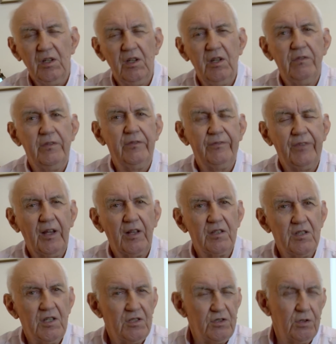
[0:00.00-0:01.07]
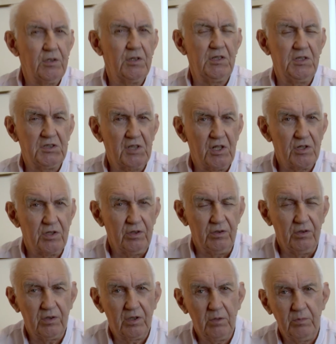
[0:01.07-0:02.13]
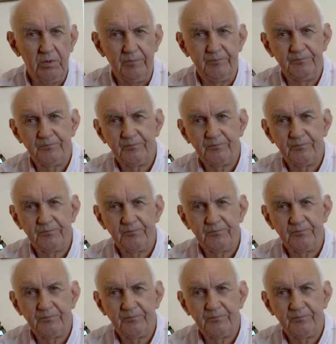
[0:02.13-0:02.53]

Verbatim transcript: if in fact it's not a discussion document?